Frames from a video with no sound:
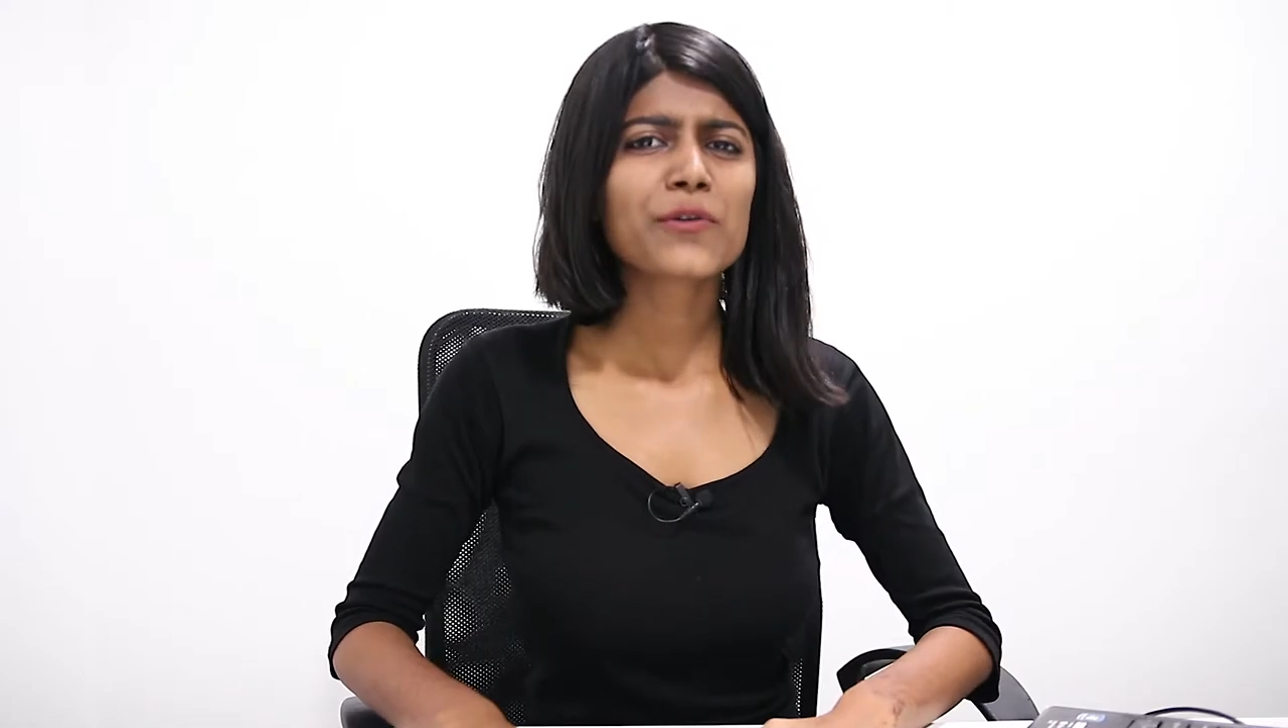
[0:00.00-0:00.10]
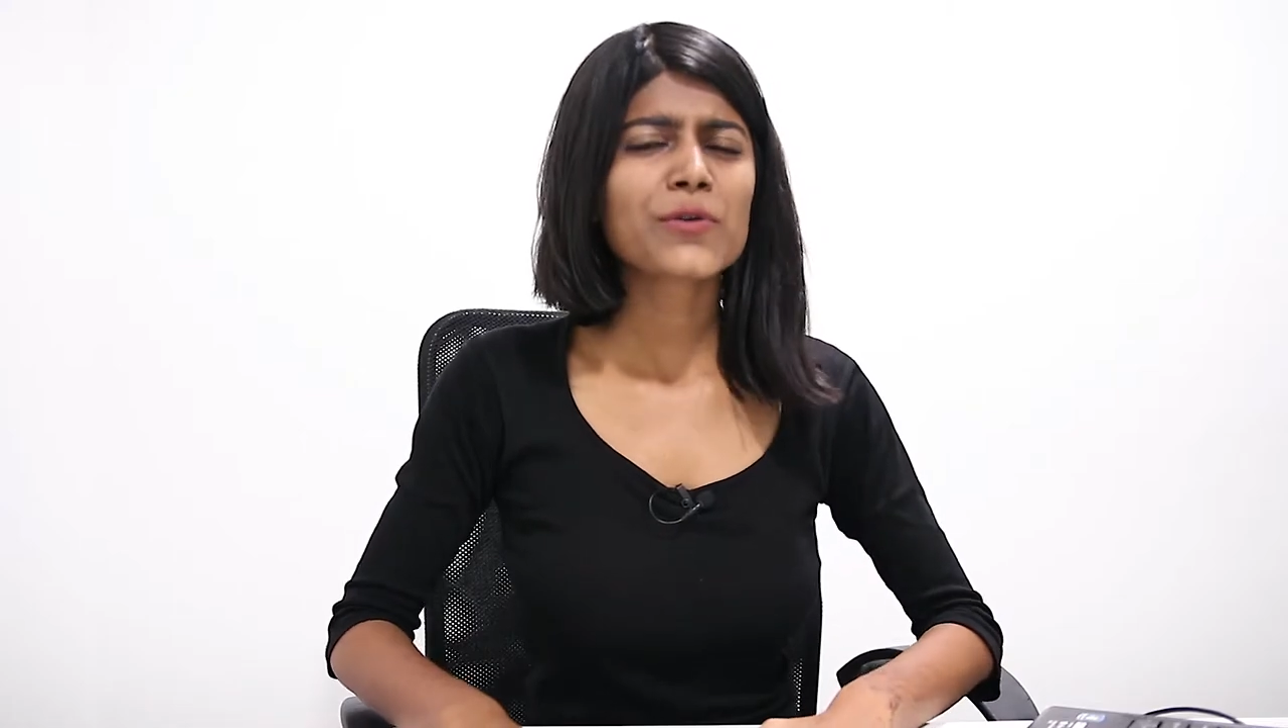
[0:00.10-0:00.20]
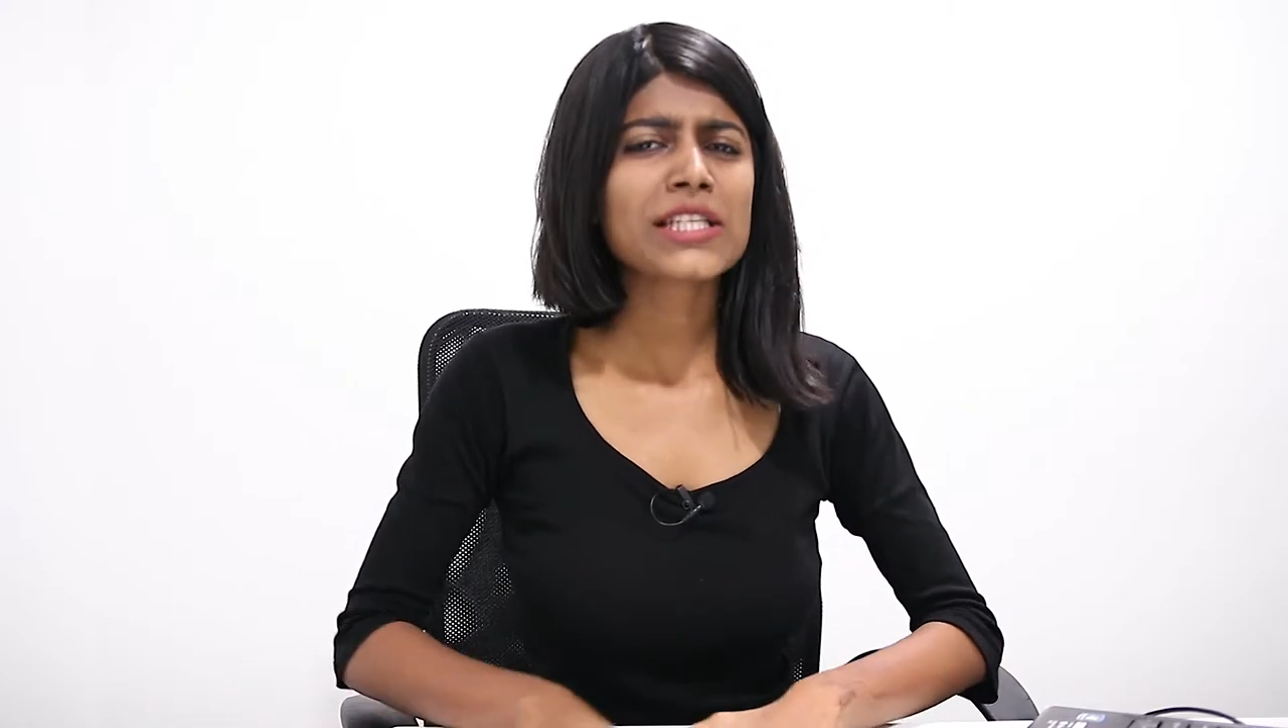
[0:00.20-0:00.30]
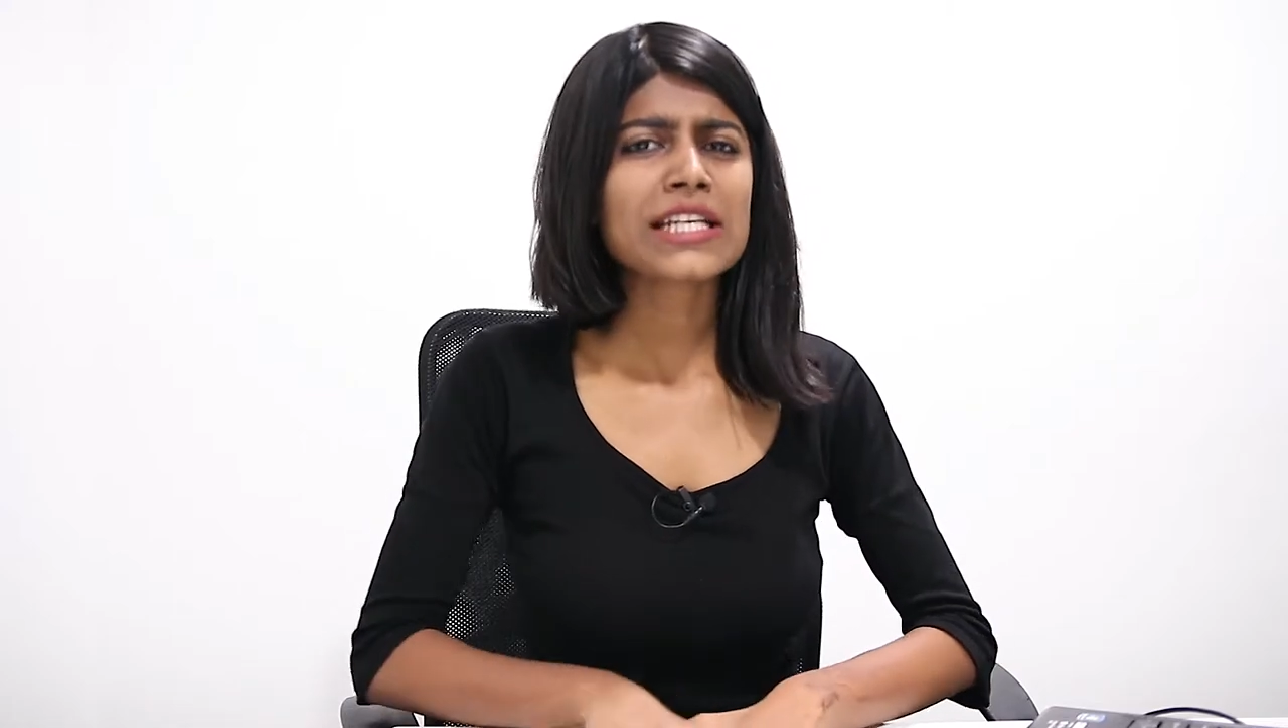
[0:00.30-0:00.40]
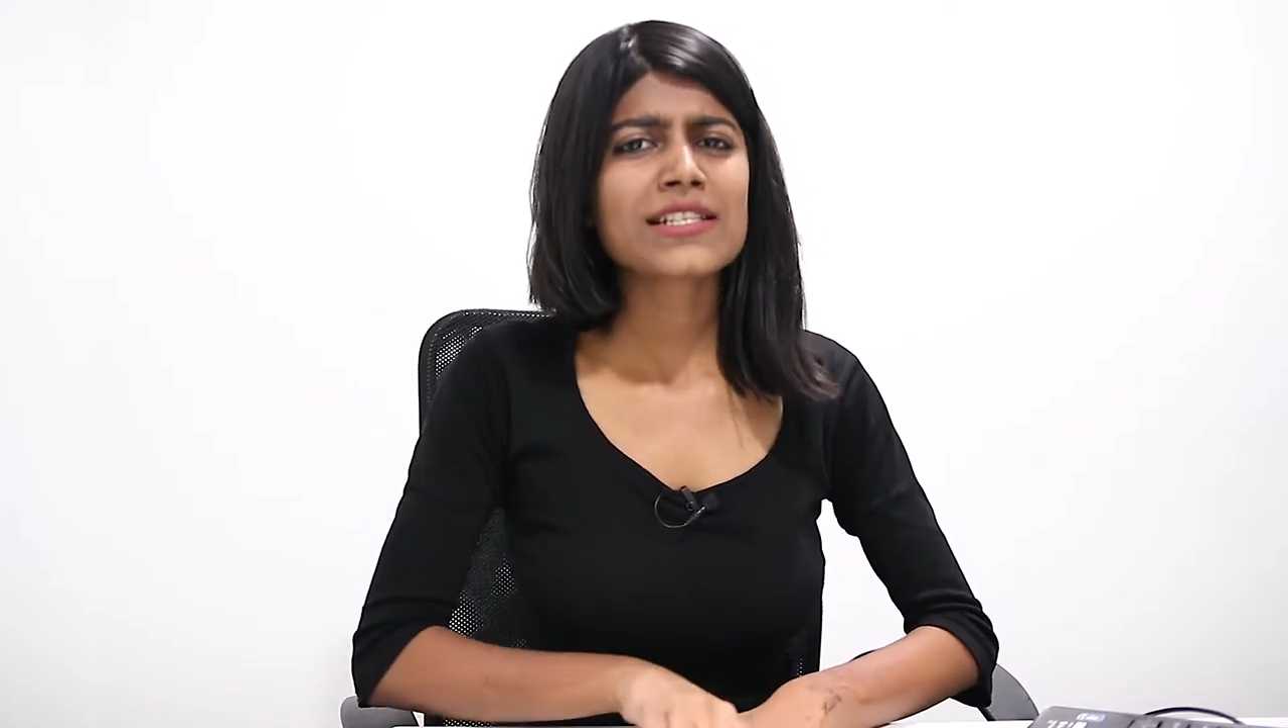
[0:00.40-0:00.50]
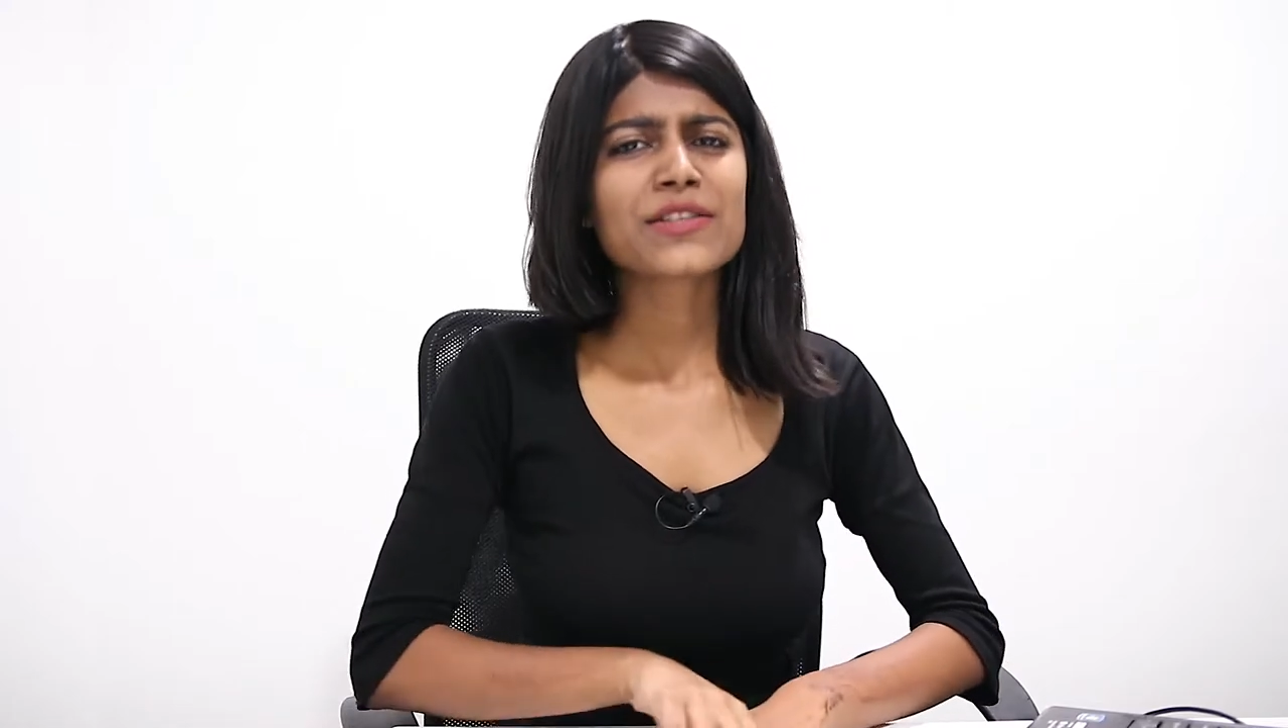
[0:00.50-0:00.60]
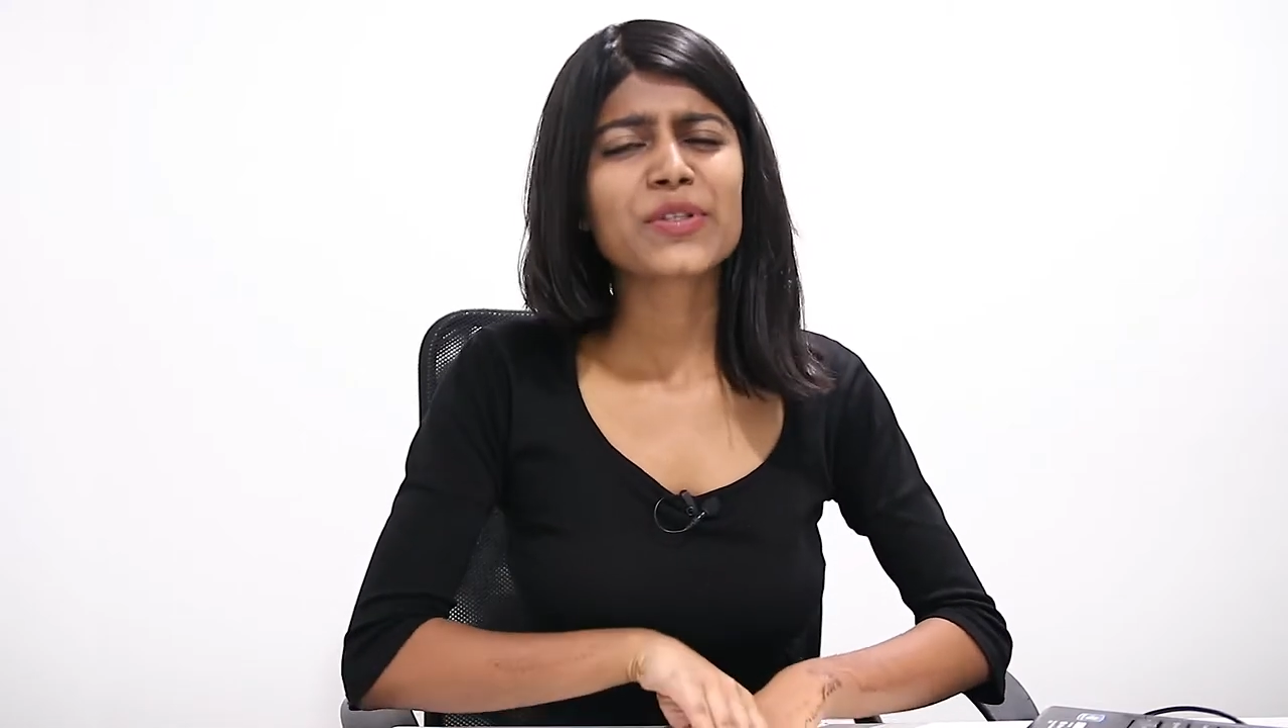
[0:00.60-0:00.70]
View 10 is